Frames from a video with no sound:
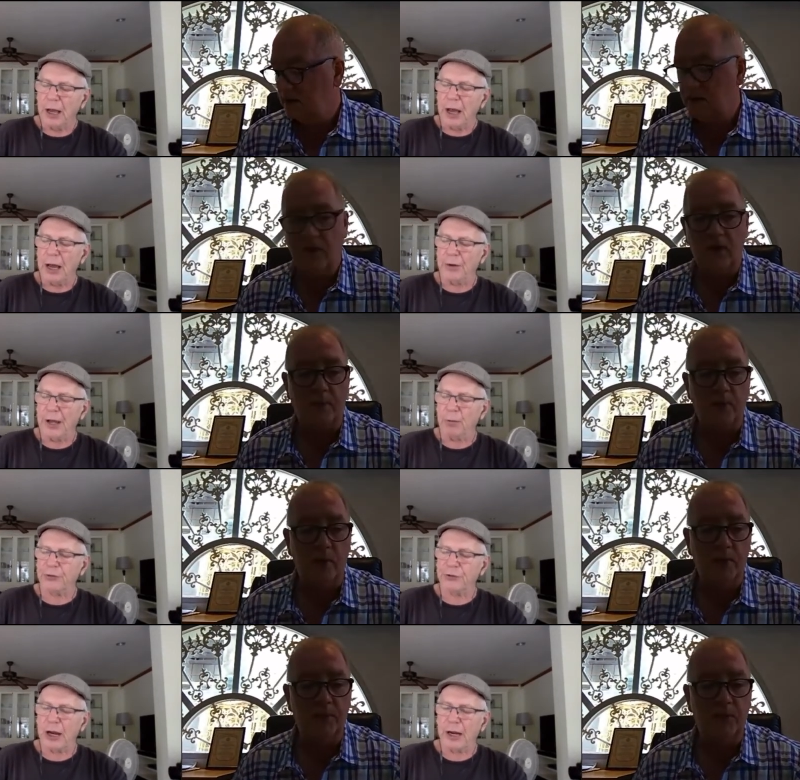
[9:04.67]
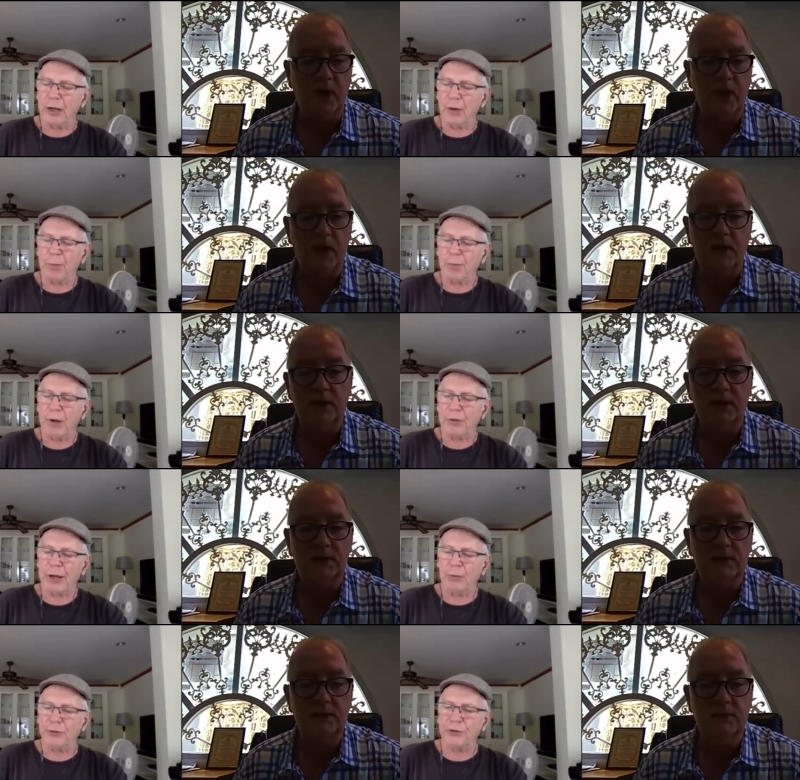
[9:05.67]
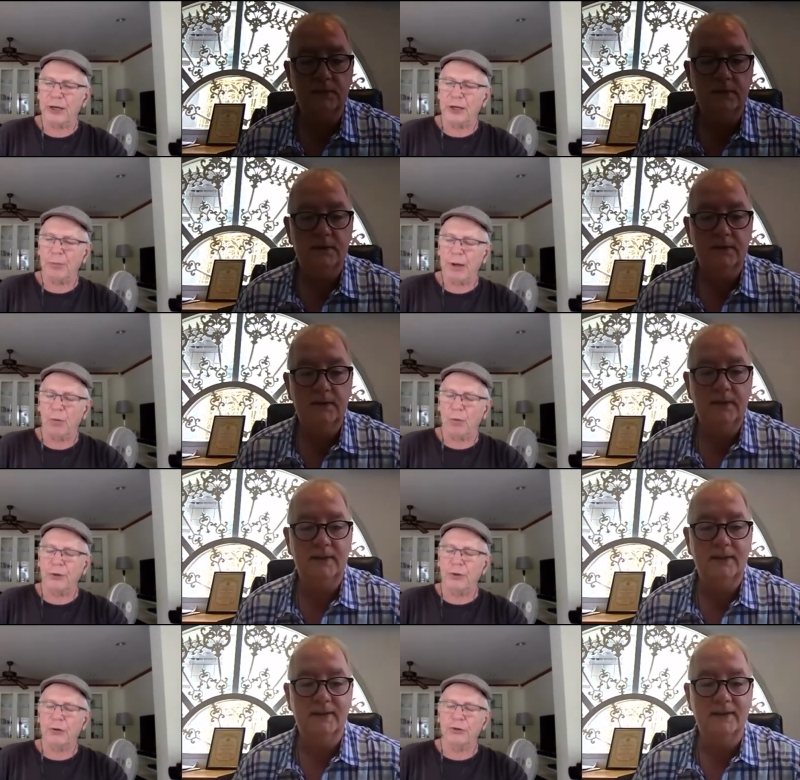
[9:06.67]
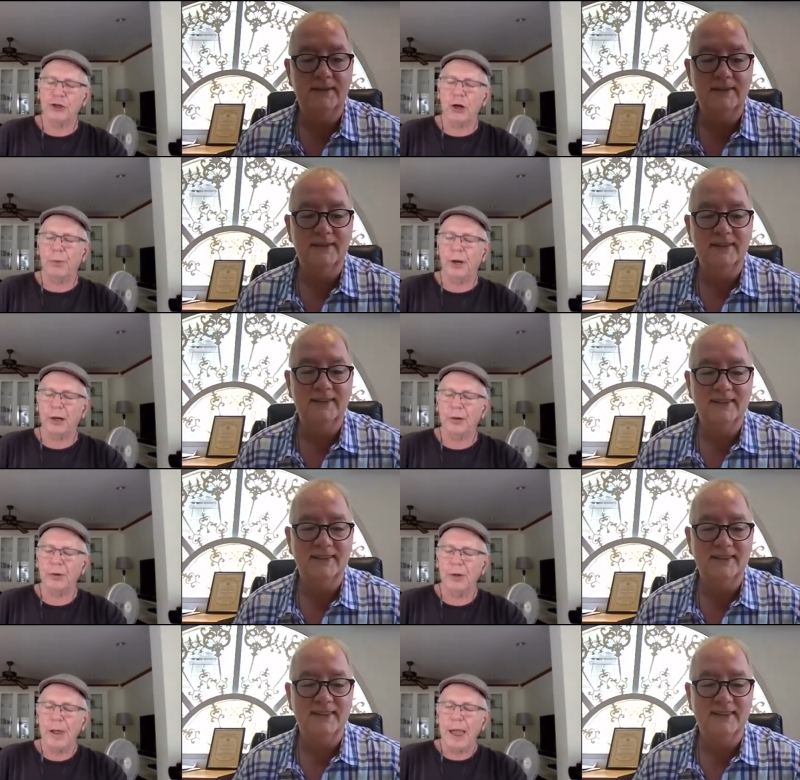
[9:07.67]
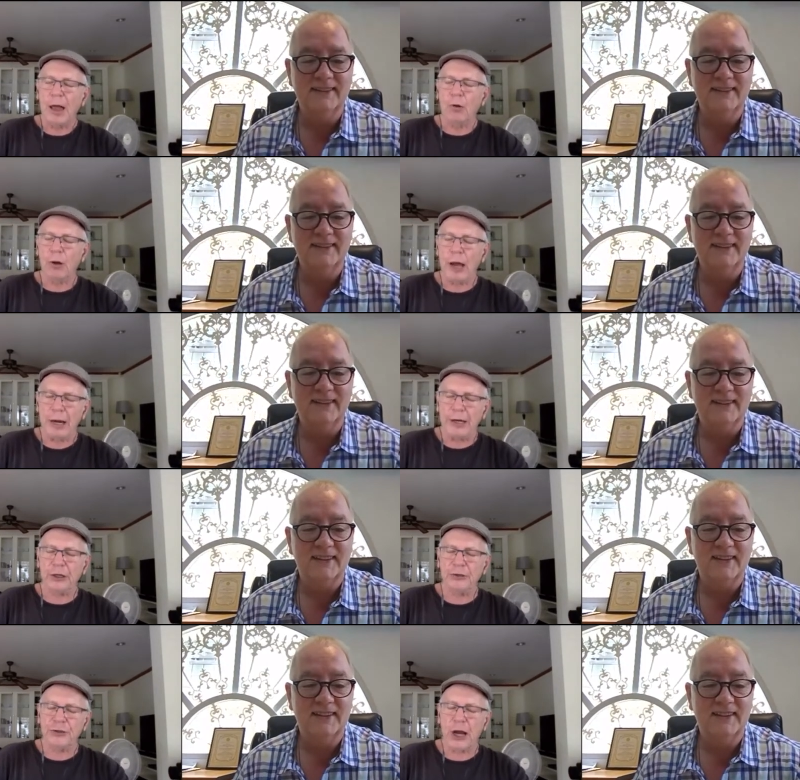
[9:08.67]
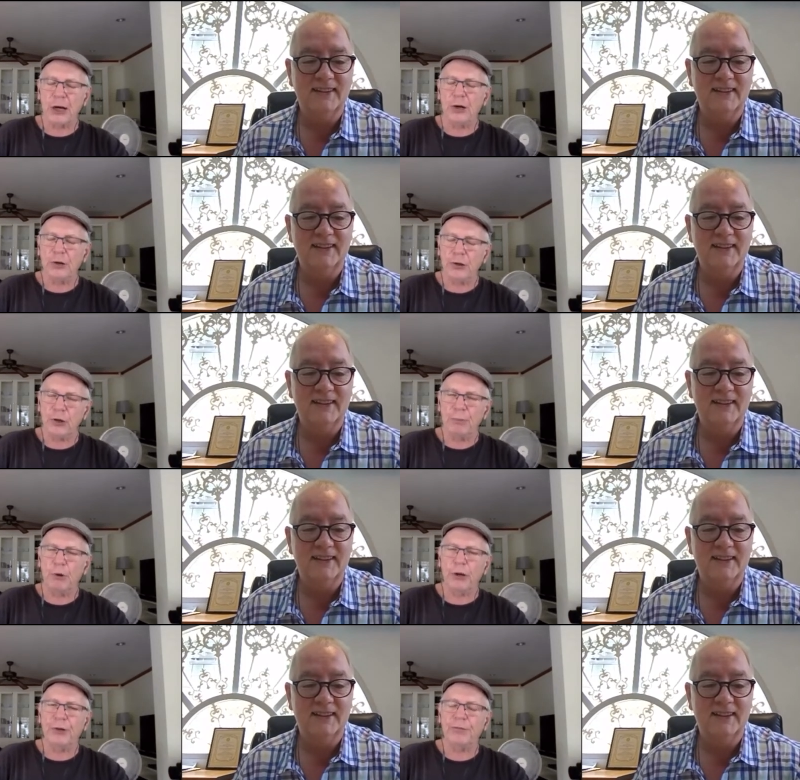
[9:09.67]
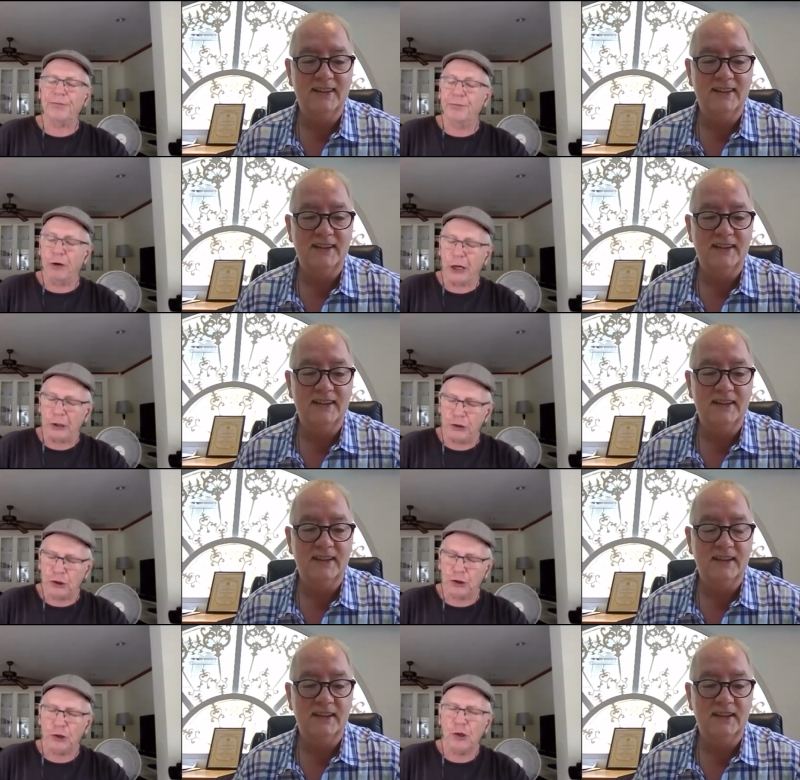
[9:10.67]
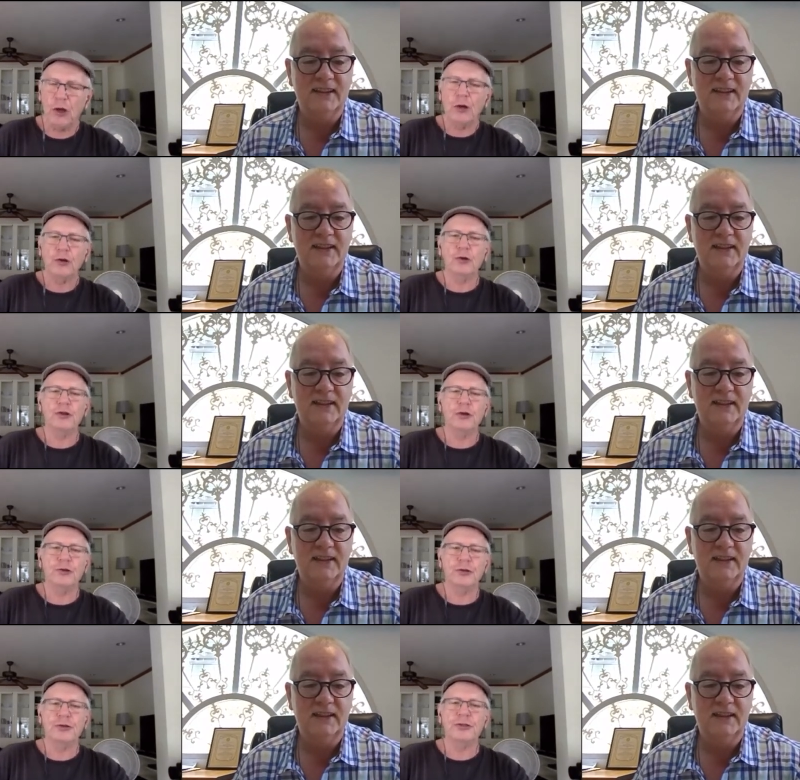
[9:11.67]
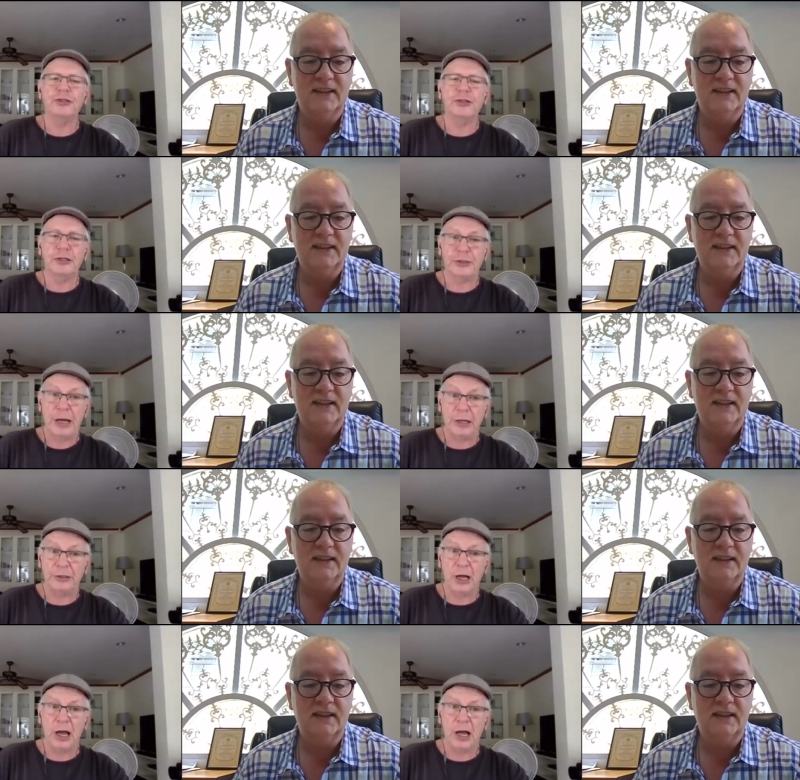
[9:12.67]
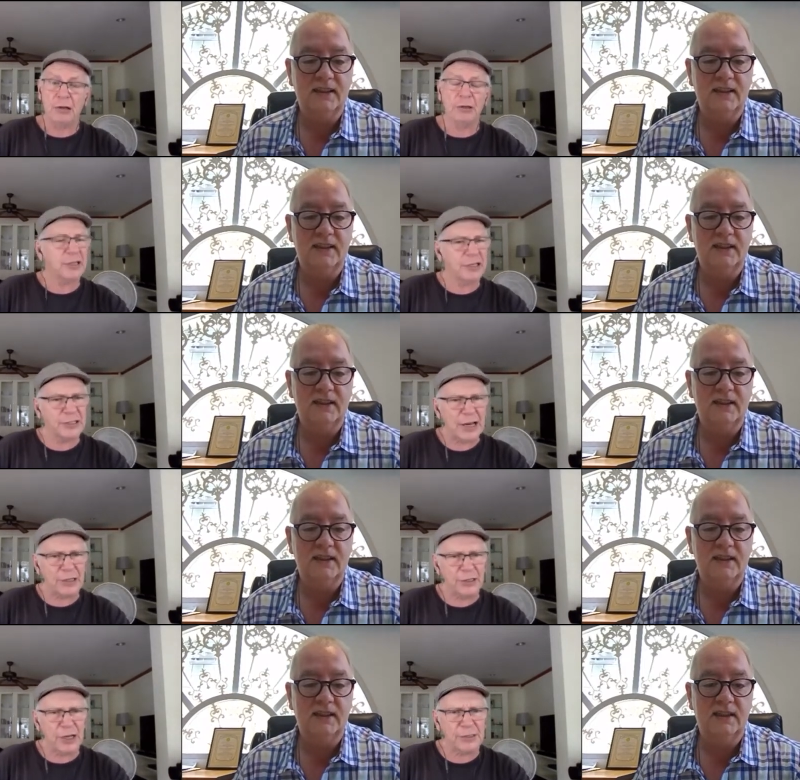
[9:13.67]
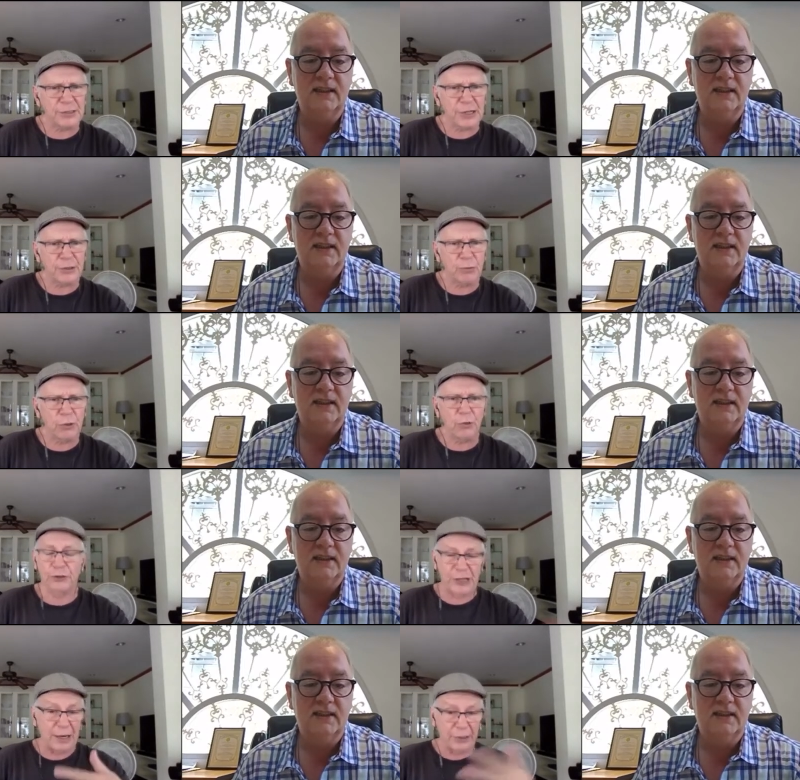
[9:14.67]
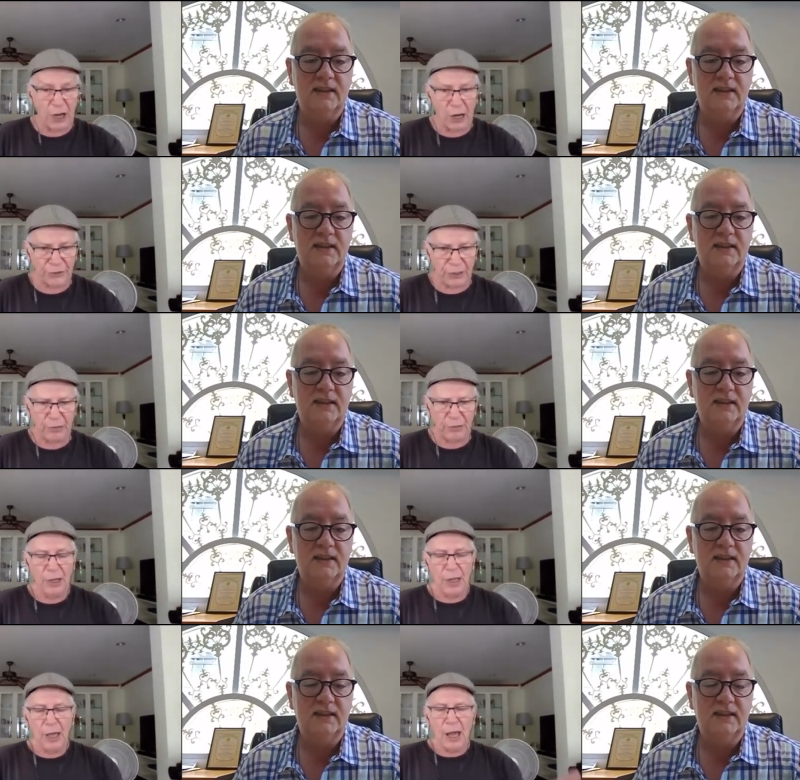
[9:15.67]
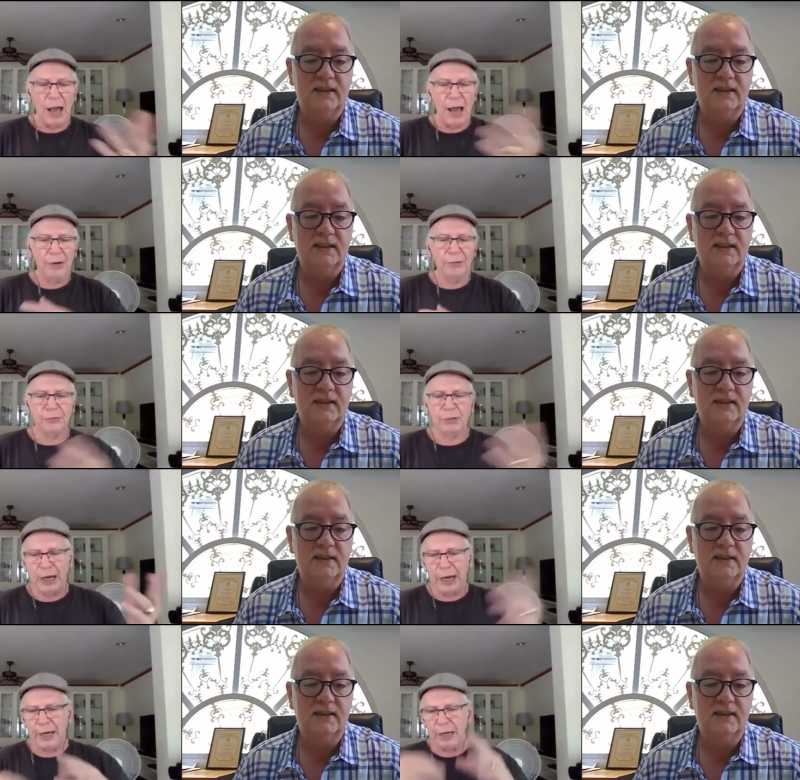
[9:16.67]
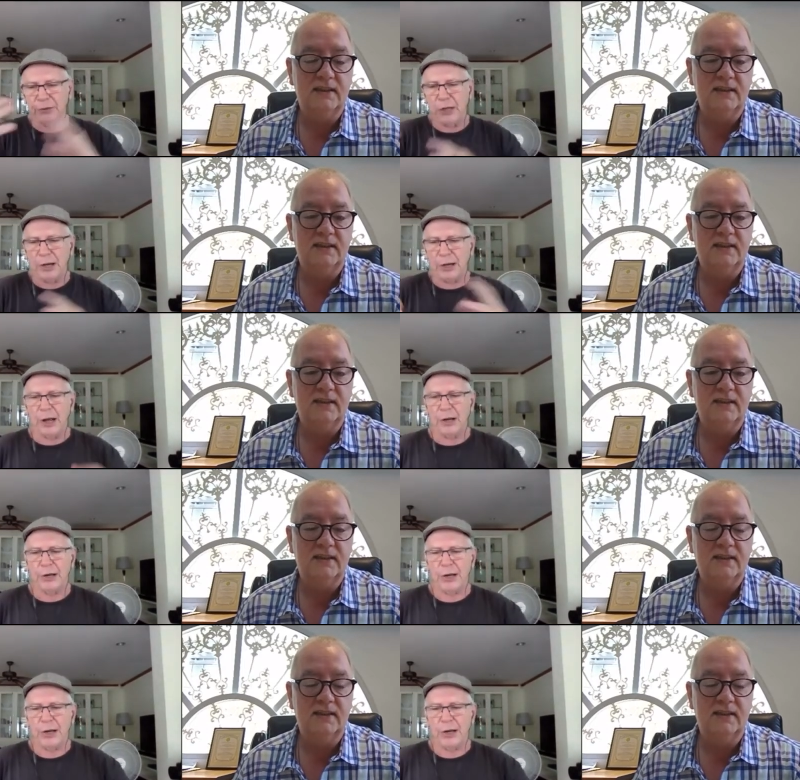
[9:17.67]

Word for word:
Speaker 1: and oh. they were saying they were saying about when you go shopping, any container that you put in the fridge, you should desanitize. Desanitize is that the word, or sanitize it? And clean it and da da da da da.